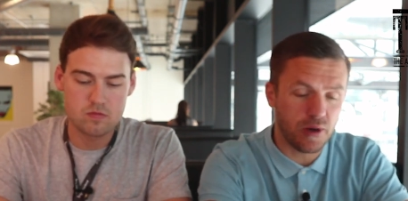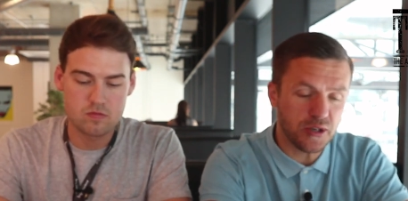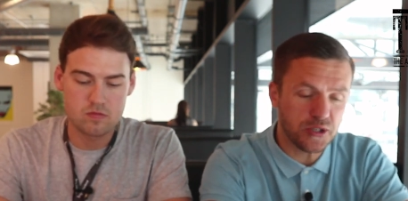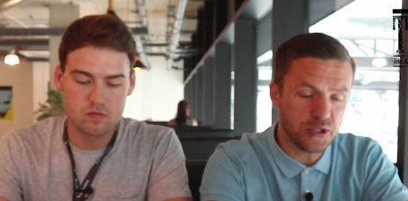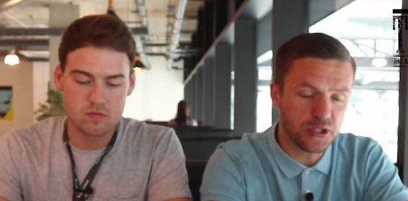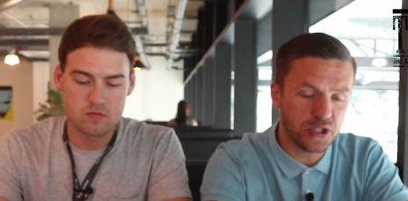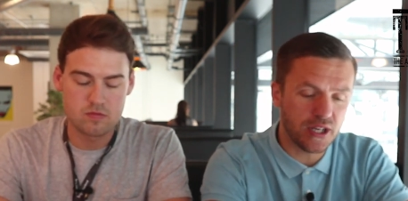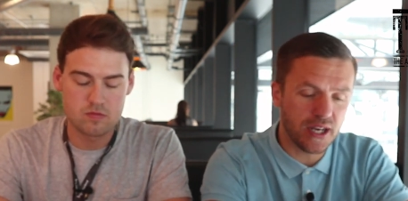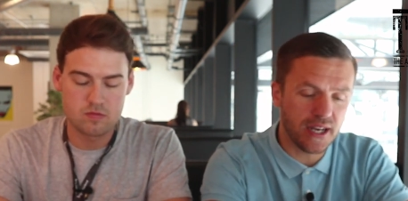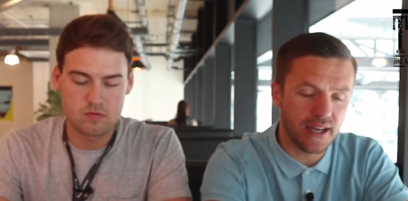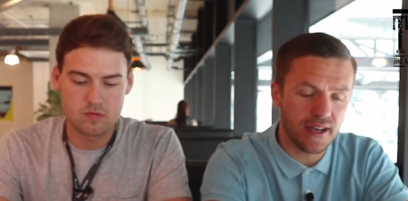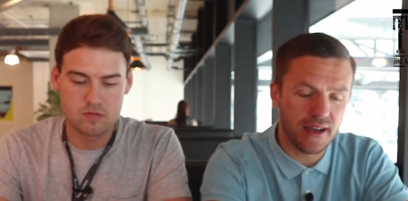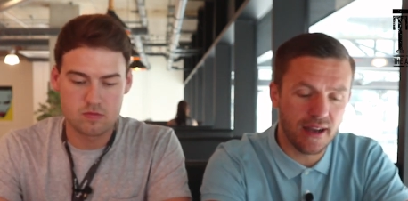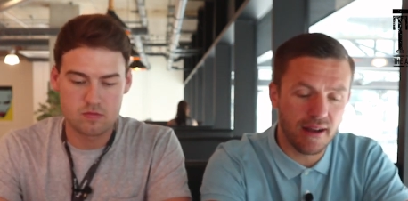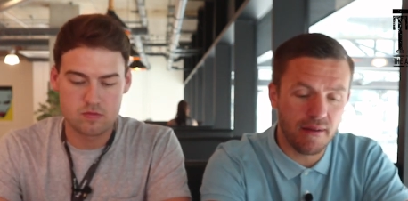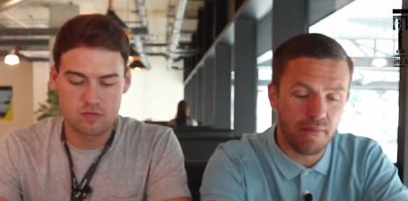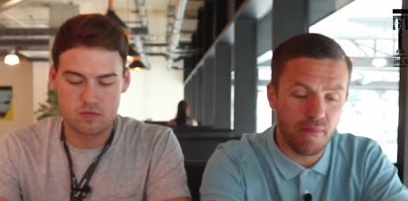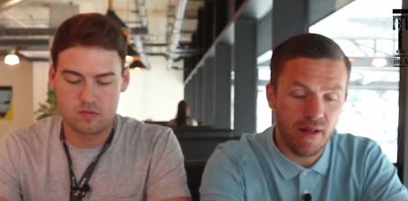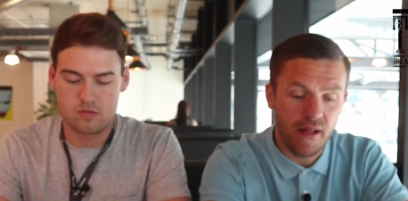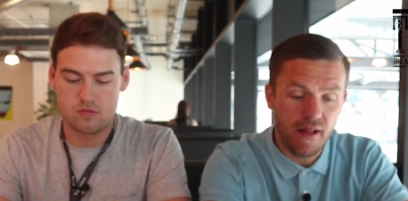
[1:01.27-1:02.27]
Speaker 1: to watch.
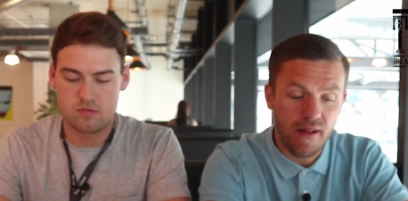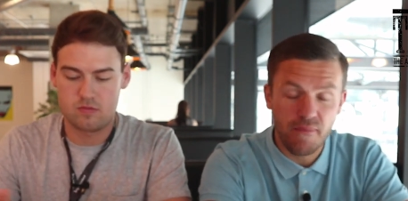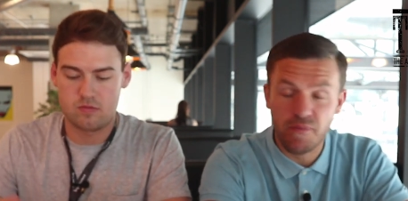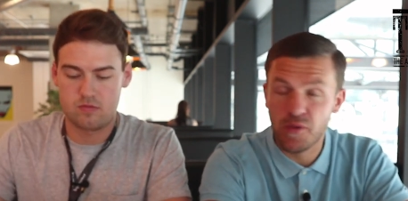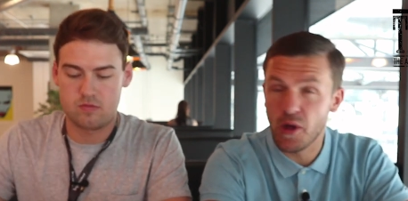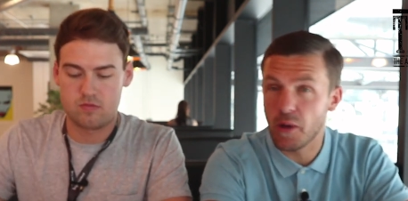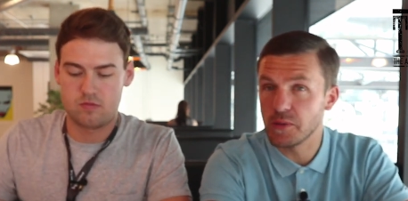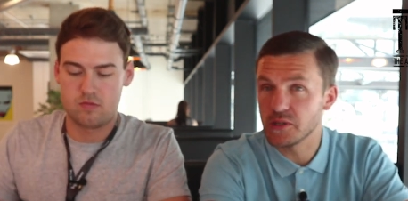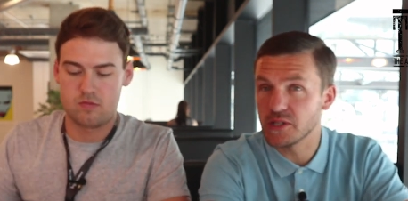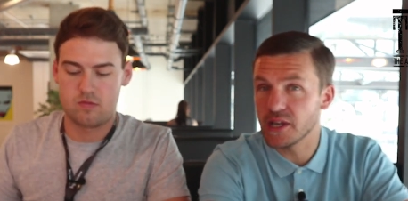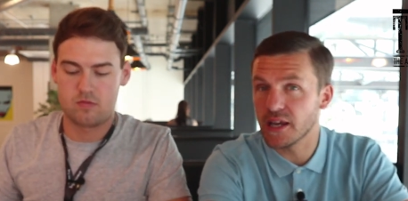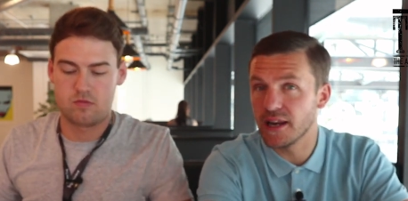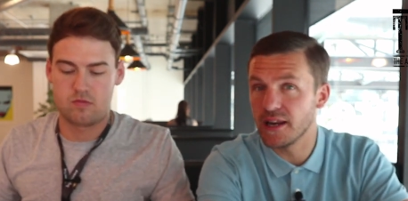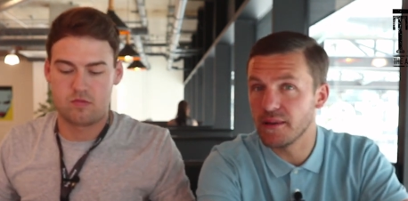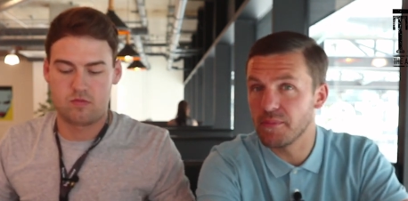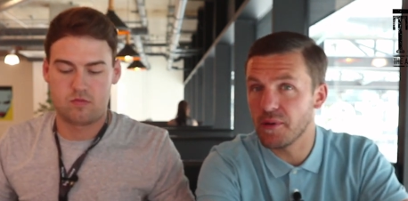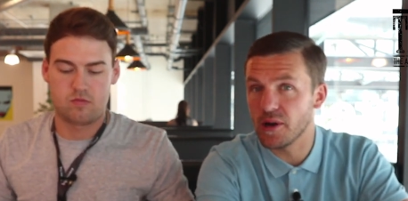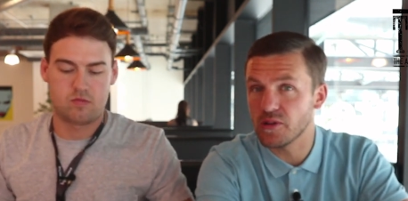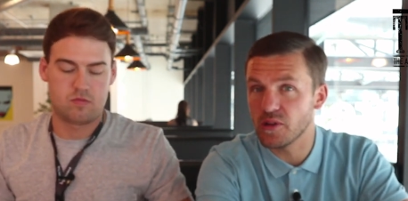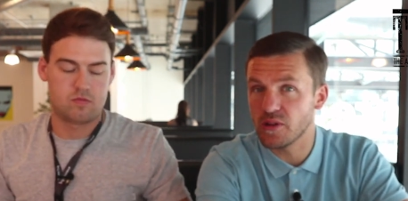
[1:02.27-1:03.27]
Not
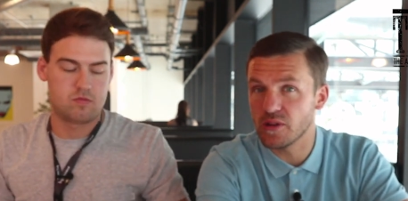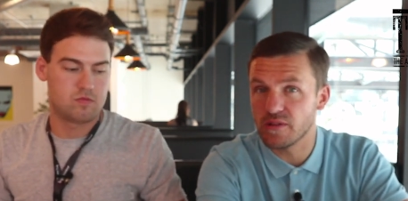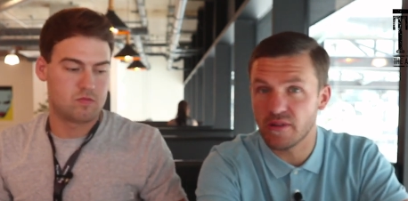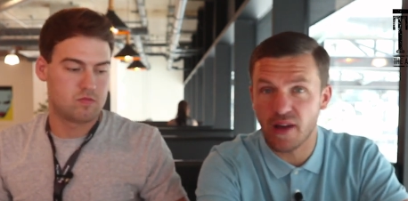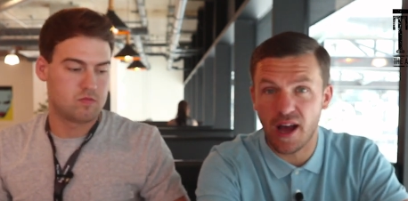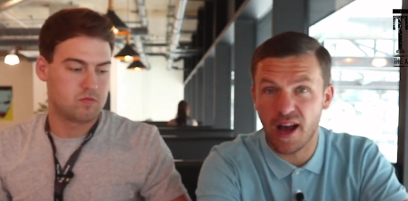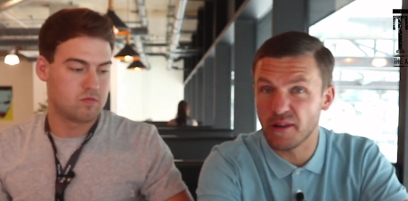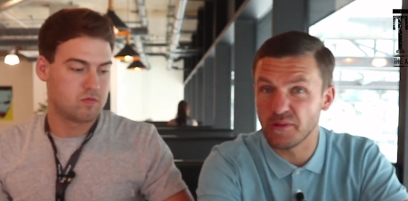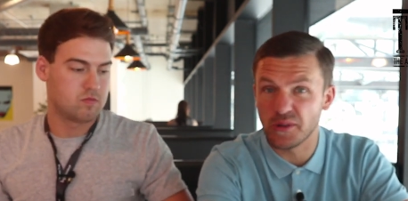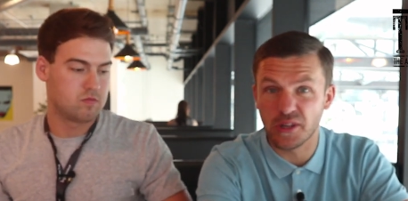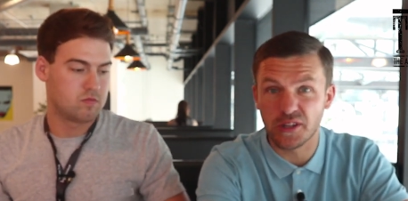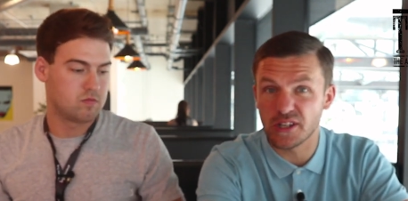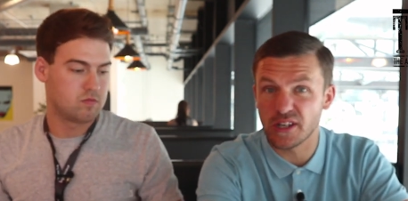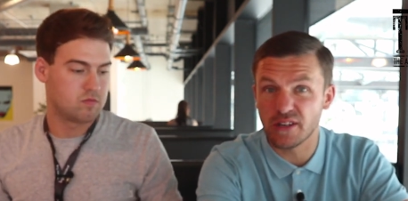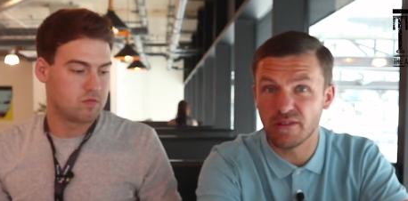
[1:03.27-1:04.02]
particularly bothered how they